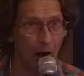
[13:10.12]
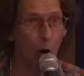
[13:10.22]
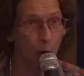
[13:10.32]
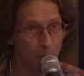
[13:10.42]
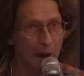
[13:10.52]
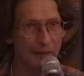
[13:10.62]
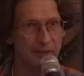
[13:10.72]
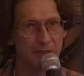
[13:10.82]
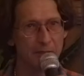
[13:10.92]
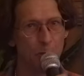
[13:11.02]

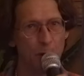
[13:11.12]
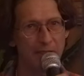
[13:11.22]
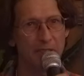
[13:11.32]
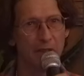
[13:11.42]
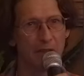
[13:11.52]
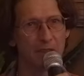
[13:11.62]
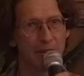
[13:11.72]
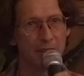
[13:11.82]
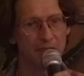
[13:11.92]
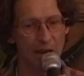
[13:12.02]
augment the resonance
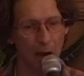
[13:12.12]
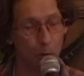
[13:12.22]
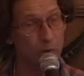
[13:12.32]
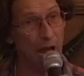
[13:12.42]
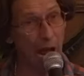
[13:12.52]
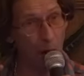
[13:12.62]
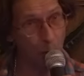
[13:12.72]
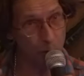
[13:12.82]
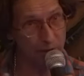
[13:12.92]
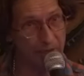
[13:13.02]
and the sound
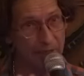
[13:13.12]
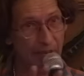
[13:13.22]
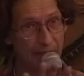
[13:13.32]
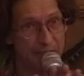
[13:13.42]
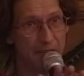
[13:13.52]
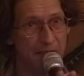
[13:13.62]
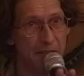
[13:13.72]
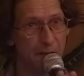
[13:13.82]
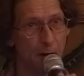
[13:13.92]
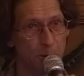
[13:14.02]
out into the
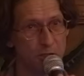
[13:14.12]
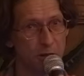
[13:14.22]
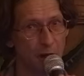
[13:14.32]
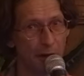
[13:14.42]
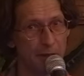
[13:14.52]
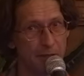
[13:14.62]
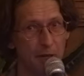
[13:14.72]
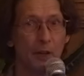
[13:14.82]
ether outside.